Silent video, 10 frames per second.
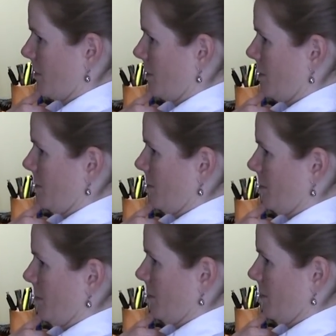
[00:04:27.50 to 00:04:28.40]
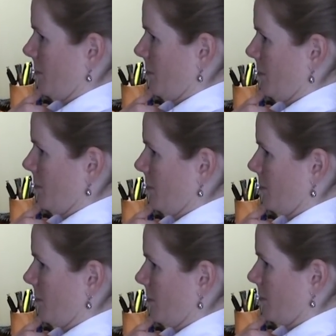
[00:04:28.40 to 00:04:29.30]
So notice that her chin
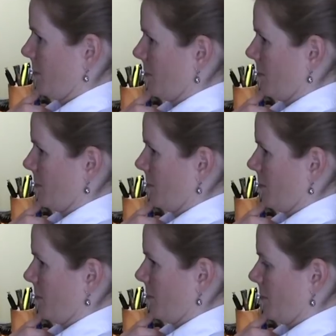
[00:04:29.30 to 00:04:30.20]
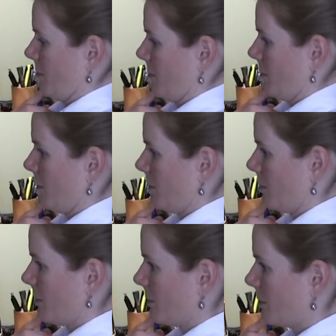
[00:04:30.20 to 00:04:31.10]
is tucking in.
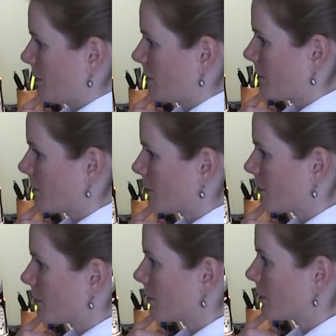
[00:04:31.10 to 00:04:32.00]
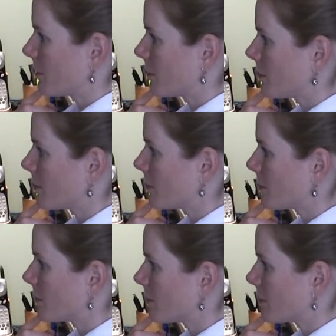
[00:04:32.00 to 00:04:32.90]
She's not
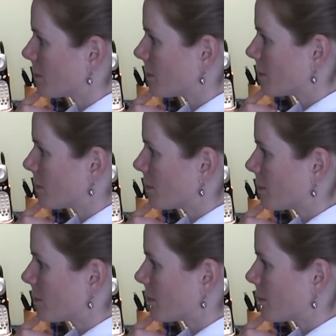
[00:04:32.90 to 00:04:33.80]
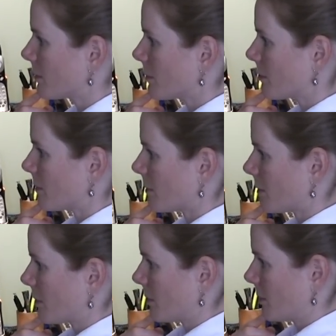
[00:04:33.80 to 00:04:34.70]
moving her head back with the
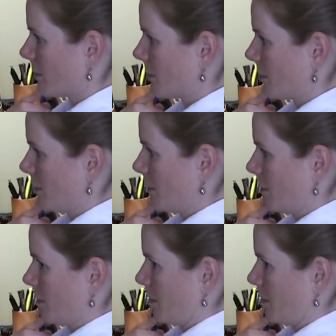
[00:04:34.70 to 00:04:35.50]
chin coming up.